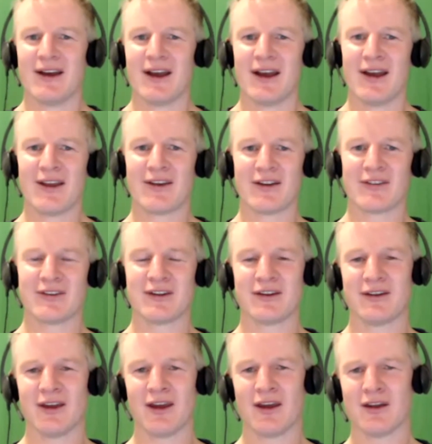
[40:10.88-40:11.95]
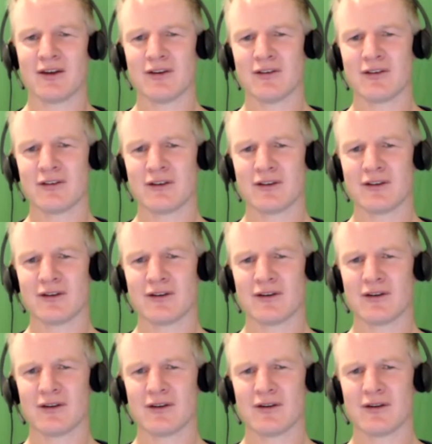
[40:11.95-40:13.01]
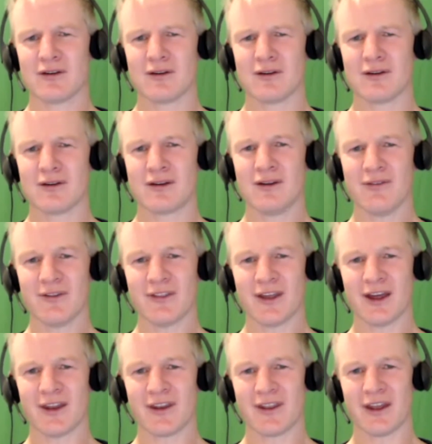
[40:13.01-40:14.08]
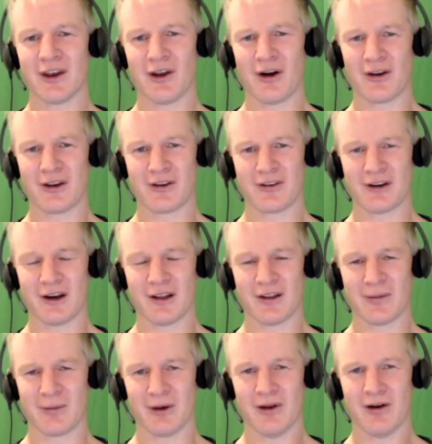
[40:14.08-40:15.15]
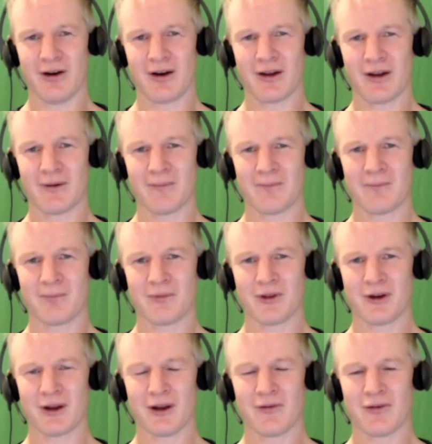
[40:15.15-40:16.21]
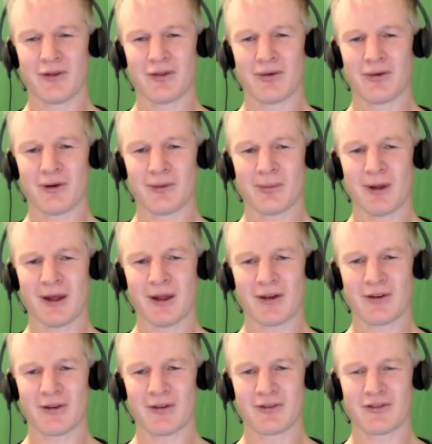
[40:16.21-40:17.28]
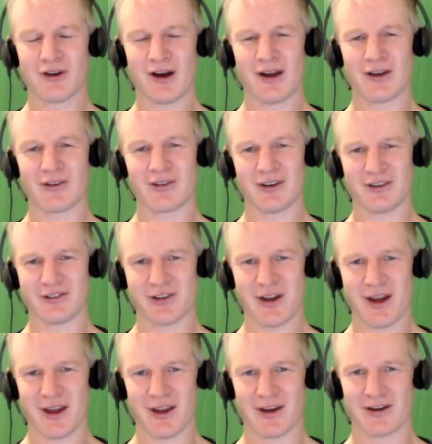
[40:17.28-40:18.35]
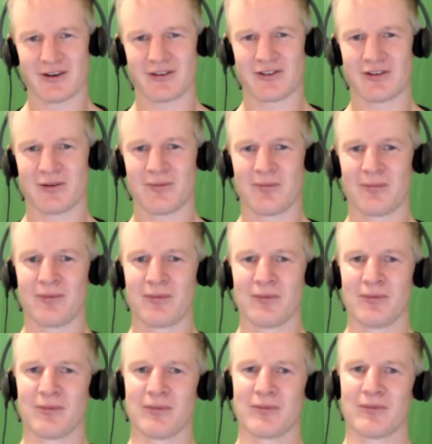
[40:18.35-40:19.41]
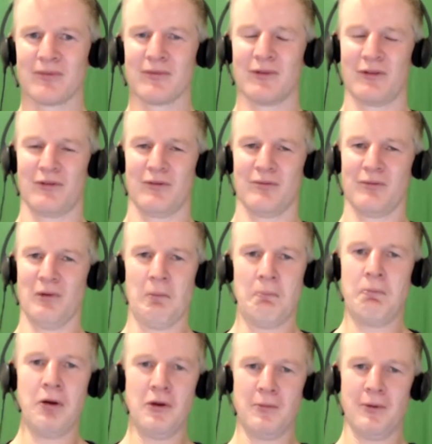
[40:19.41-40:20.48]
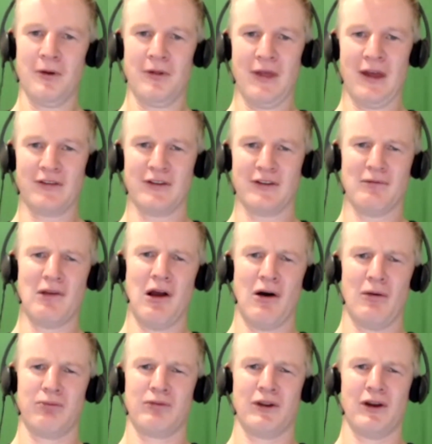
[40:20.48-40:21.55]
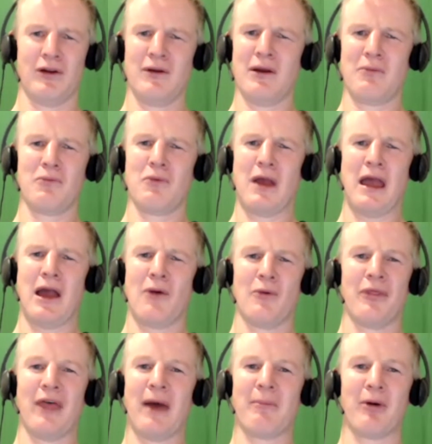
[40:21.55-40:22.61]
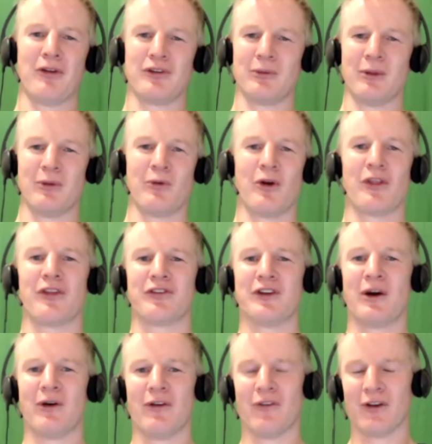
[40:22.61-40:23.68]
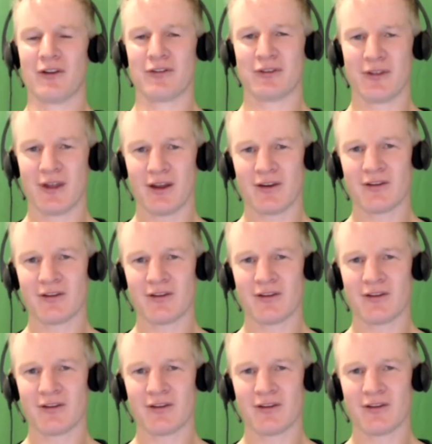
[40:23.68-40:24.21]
And I said, and given that they're not entirely benign, you know, have you thought about dietary change? And poo poo that. So, oh, you know, how would that possibly work? There's no evidence for that.